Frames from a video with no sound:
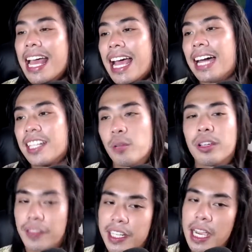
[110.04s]
until we
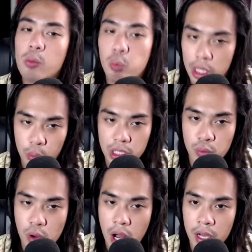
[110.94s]
figure out what was
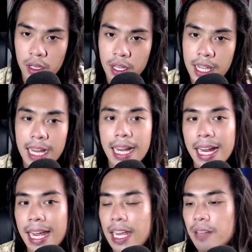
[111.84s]
wrong.
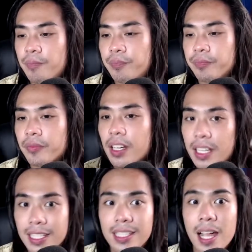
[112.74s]
And
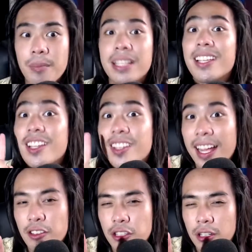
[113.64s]
some is
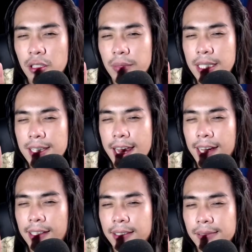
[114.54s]
intentional mistake.
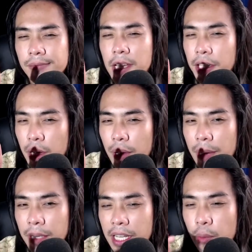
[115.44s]
You know what I
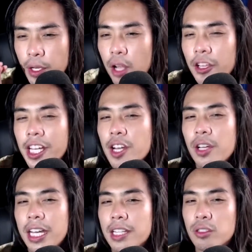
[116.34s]
mean? That we already know that
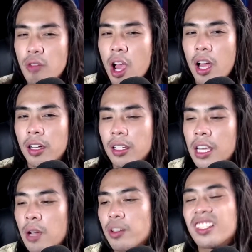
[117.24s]
it's wrong,
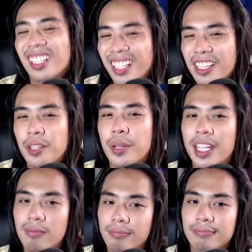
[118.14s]
we're still gonna do it
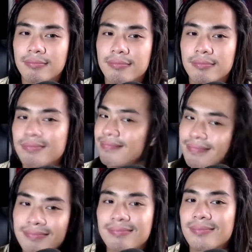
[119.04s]

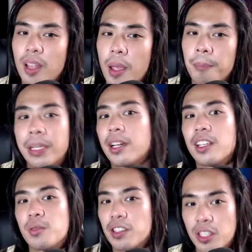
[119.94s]
because
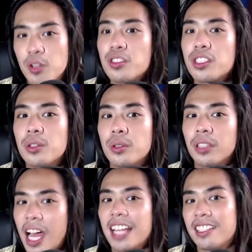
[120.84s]
we choose to
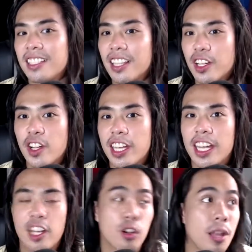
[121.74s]
not see the good in it or the